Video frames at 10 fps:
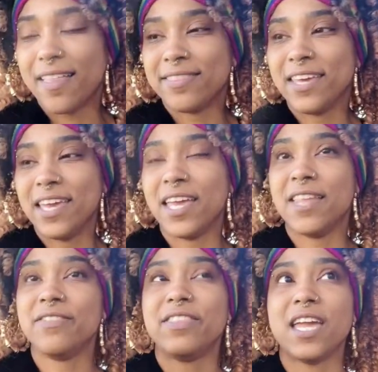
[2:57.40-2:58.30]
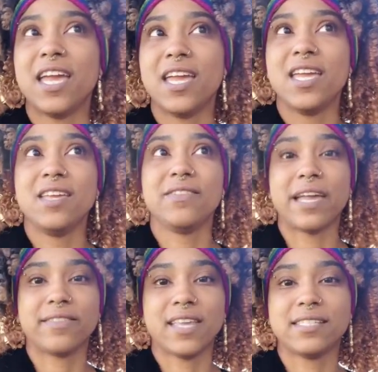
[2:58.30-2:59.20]
then
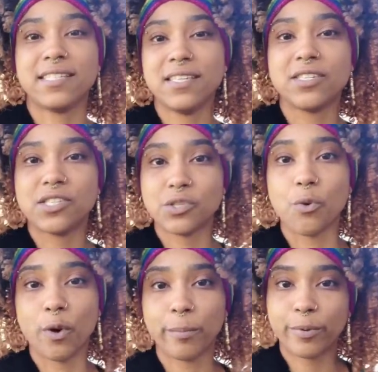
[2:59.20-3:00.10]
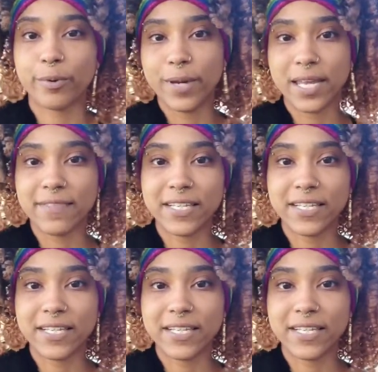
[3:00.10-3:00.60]
they see this storm brewing in the